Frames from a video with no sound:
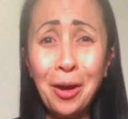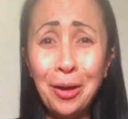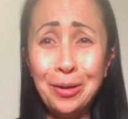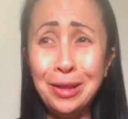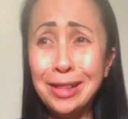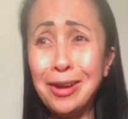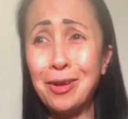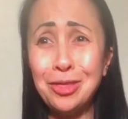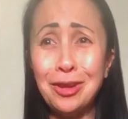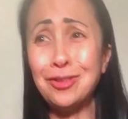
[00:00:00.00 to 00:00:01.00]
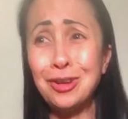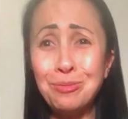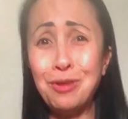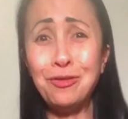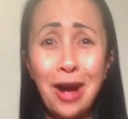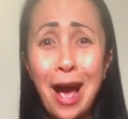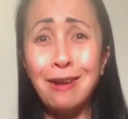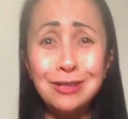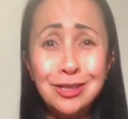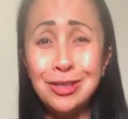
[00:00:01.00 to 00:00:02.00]
go like on their treadmill for
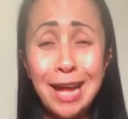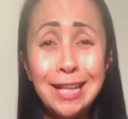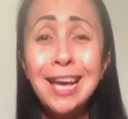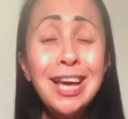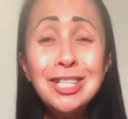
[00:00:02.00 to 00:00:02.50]
hours on end.